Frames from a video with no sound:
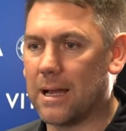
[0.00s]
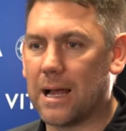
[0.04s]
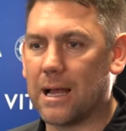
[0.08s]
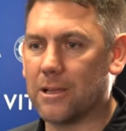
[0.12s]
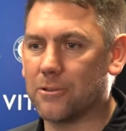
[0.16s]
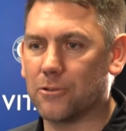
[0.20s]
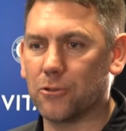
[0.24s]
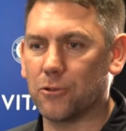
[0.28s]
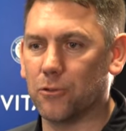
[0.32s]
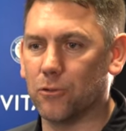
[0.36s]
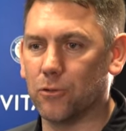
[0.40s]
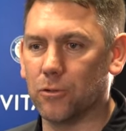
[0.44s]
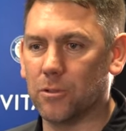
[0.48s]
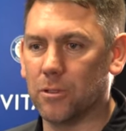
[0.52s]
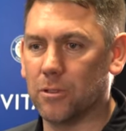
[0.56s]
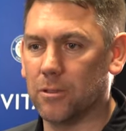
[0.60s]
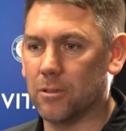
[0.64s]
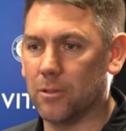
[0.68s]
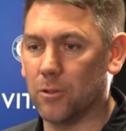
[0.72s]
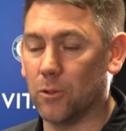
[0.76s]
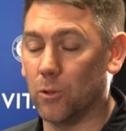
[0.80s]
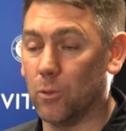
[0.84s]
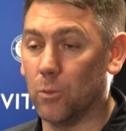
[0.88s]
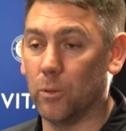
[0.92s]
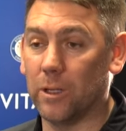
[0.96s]
as good,
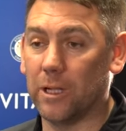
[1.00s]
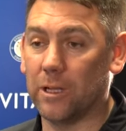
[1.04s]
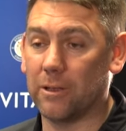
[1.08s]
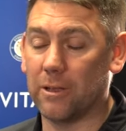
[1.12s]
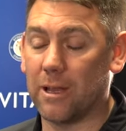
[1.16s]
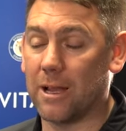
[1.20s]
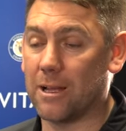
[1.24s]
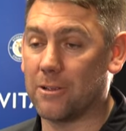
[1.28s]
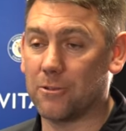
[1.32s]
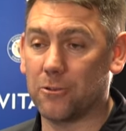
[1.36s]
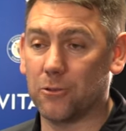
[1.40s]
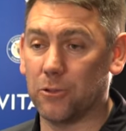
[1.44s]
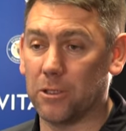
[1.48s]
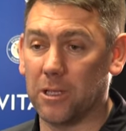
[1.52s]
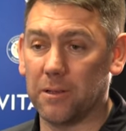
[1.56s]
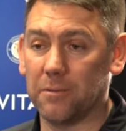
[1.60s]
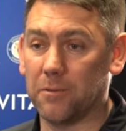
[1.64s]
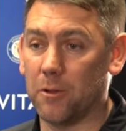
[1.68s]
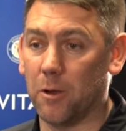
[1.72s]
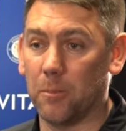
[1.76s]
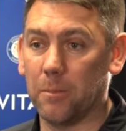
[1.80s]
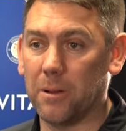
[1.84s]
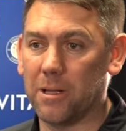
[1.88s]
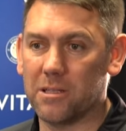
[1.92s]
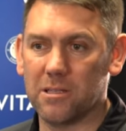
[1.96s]
or we're in as good,
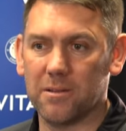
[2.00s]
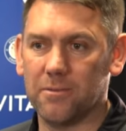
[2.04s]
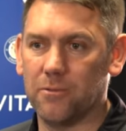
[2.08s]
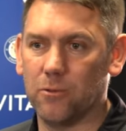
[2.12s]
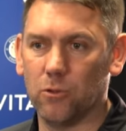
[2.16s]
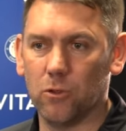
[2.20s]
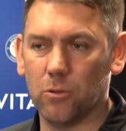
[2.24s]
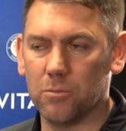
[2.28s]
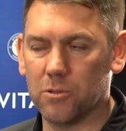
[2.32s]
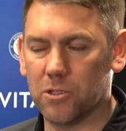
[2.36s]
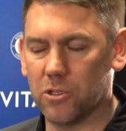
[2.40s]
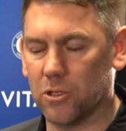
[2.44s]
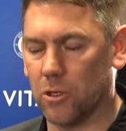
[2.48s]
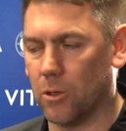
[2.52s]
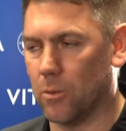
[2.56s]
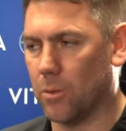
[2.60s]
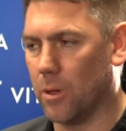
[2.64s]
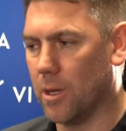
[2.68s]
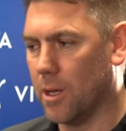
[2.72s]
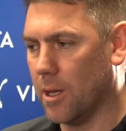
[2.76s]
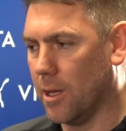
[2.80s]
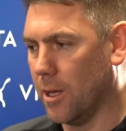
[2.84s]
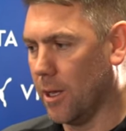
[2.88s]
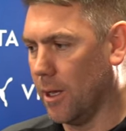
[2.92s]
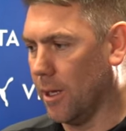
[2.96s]
if not better form.
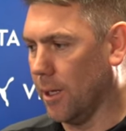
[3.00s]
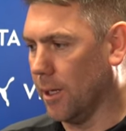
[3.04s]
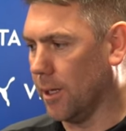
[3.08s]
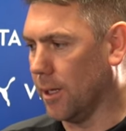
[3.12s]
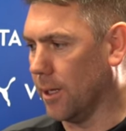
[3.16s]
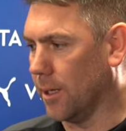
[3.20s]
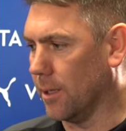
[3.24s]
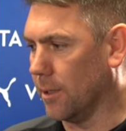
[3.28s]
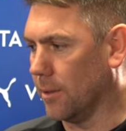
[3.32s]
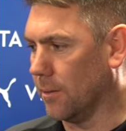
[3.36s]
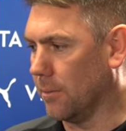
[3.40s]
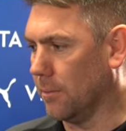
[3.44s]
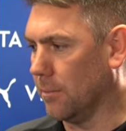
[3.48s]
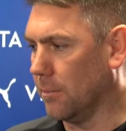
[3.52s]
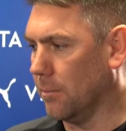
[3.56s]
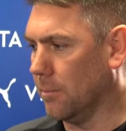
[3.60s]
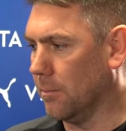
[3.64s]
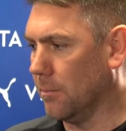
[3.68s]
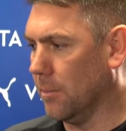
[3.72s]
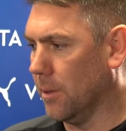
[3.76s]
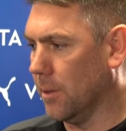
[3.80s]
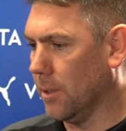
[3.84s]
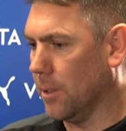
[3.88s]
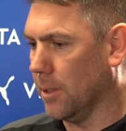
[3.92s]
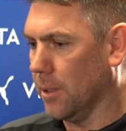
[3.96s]
So
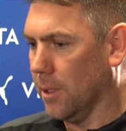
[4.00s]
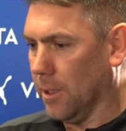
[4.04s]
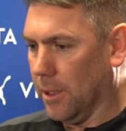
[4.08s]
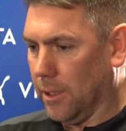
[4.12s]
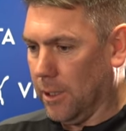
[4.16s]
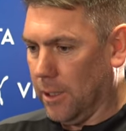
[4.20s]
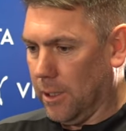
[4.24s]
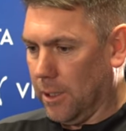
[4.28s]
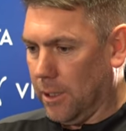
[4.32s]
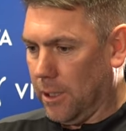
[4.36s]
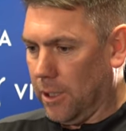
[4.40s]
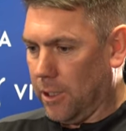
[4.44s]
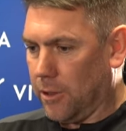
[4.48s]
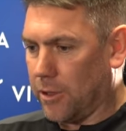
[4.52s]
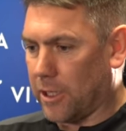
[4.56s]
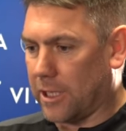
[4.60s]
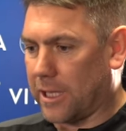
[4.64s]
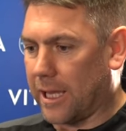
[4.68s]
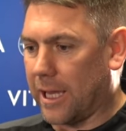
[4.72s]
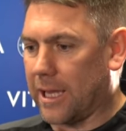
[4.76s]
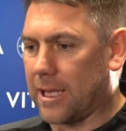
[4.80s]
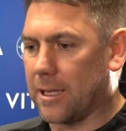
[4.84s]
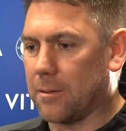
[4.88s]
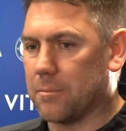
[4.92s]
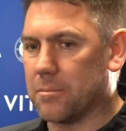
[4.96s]
the
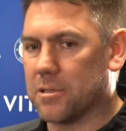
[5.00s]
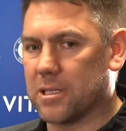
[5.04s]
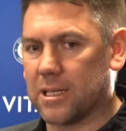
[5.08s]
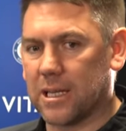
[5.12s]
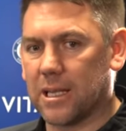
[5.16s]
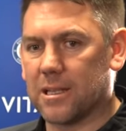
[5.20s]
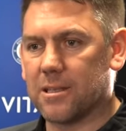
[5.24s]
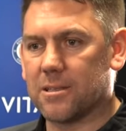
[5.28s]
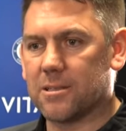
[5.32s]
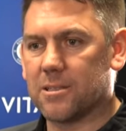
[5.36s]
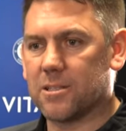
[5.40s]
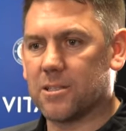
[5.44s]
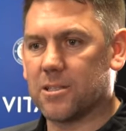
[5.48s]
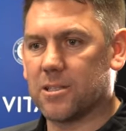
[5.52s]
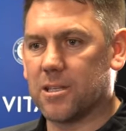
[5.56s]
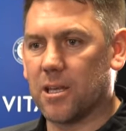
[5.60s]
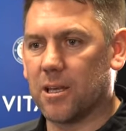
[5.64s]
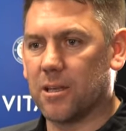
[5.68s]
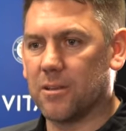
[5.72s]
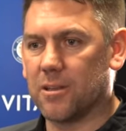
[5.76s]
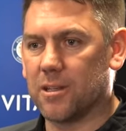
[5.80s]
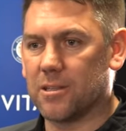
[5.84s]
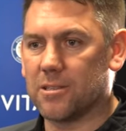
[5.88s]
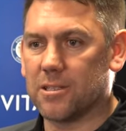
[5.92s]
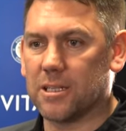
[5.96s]
games
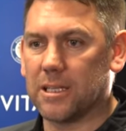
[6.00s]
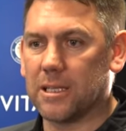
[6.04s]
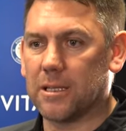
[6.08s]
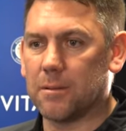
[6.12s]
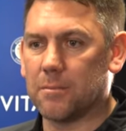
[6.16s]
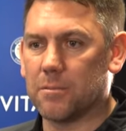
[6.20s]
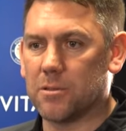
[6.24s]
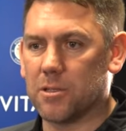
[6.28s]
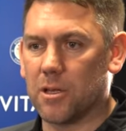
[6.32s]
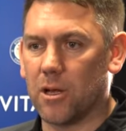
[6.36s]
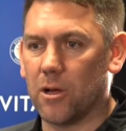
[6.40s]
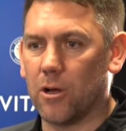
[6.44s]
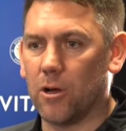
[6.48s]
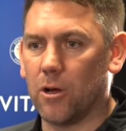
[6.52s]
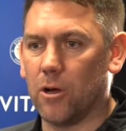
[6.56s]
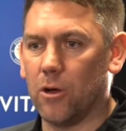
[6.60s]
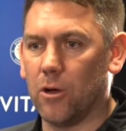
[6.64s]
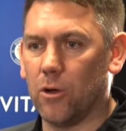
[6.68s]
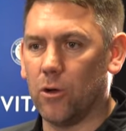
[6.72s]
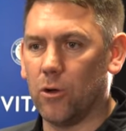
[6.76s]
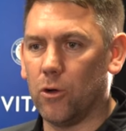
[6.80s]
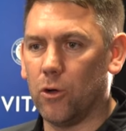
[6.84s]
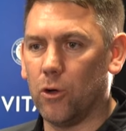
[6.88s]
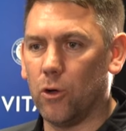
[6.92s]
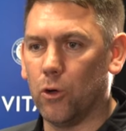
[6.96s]
against the teams that
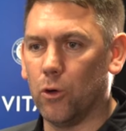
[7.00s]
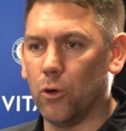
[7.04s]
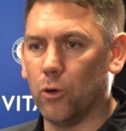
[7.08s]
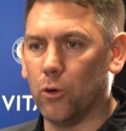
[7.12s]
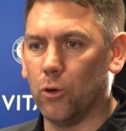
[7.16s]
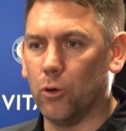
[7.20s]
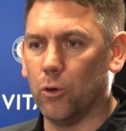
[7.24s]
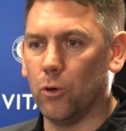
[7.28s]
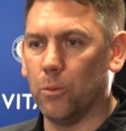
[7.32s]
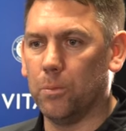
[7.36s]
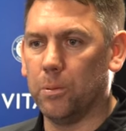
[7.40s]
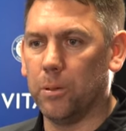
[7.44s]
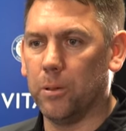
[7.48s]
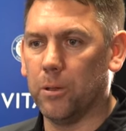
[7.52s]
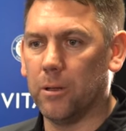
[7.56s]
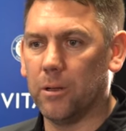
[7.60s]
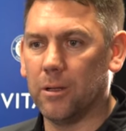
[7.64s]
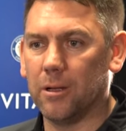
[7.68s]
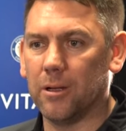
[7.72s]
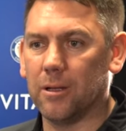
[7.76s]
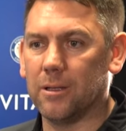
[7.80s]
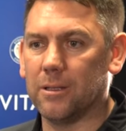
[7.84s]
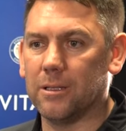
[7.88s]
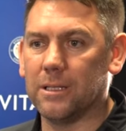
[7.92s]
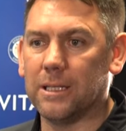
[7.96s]
are up
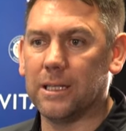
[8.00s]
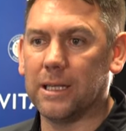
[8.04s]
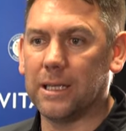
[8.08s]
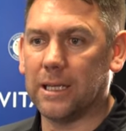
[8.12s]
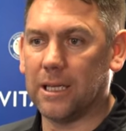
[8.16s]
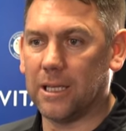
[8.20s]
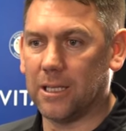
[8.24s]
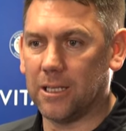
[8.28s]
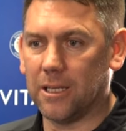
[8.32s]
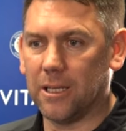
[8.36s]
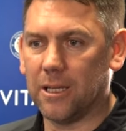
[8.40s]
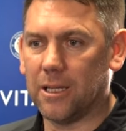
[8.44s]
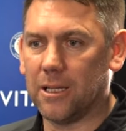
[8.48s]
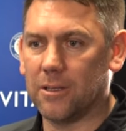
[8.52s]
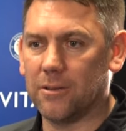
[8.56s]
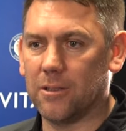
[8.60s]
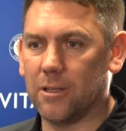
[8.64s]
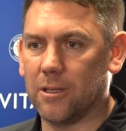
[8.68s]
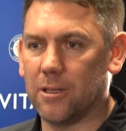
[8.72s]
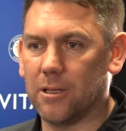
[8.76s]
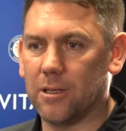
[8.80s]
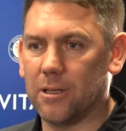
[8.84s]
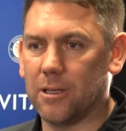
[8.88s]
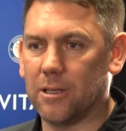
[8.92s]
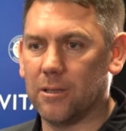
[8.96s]
near you
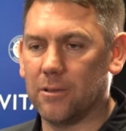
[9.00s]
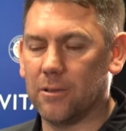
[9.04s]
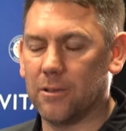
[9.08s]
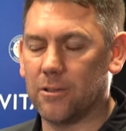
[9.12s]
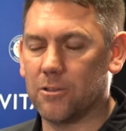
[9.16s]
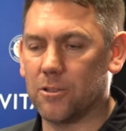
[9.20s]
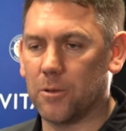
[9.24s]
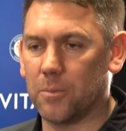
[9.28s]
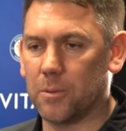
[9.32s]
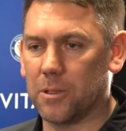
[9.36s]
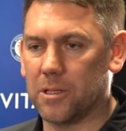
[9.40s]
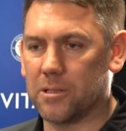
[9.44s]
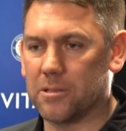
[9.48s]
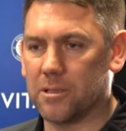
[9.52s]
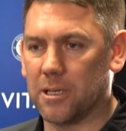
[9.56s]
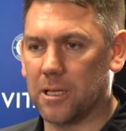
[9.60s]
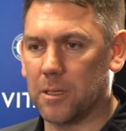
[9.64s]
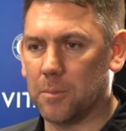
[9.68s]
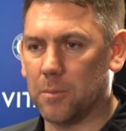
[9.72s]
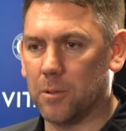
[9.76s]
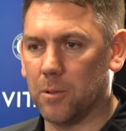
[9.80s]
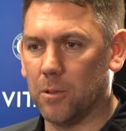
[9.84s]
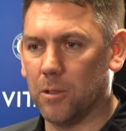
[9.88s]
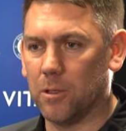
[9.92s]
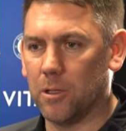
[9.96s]
at the top of the
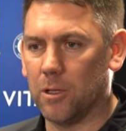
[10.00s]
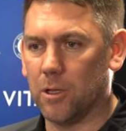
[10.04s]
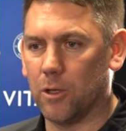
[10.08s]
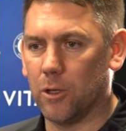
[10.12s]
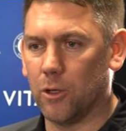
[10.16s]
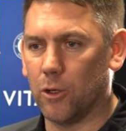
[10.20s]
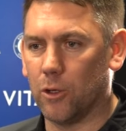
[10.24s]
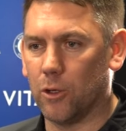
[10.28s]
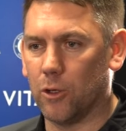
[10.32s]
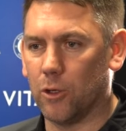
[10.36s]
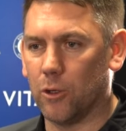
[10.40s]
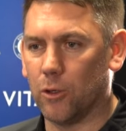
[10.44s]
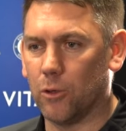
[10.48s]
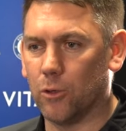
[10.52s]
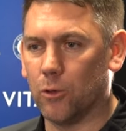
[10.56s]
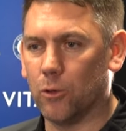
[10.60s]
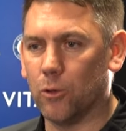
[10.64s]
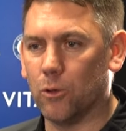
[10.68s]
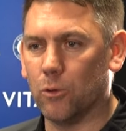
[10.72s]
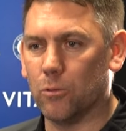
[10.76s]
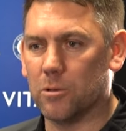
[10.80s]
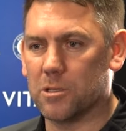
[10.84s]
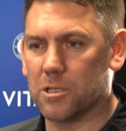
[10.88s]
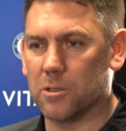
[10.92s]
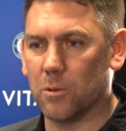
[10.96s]
table are
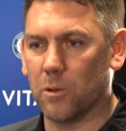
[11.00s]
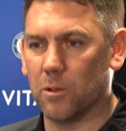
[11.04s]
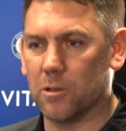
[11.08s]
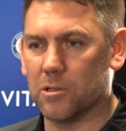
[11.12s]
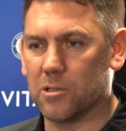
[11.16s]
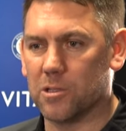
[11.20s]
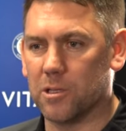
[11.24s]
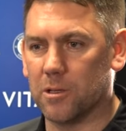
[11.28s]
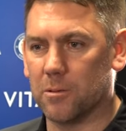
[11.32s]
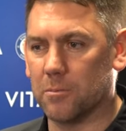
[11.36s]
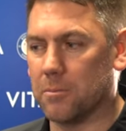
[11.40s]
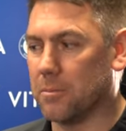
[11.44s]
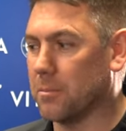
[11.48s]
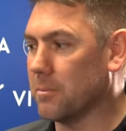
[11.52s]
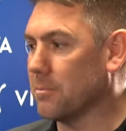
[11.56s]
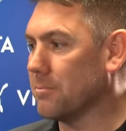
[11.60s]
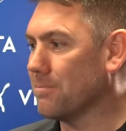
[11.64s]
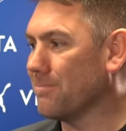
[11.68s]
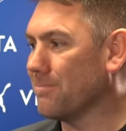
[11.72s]
always the ones that,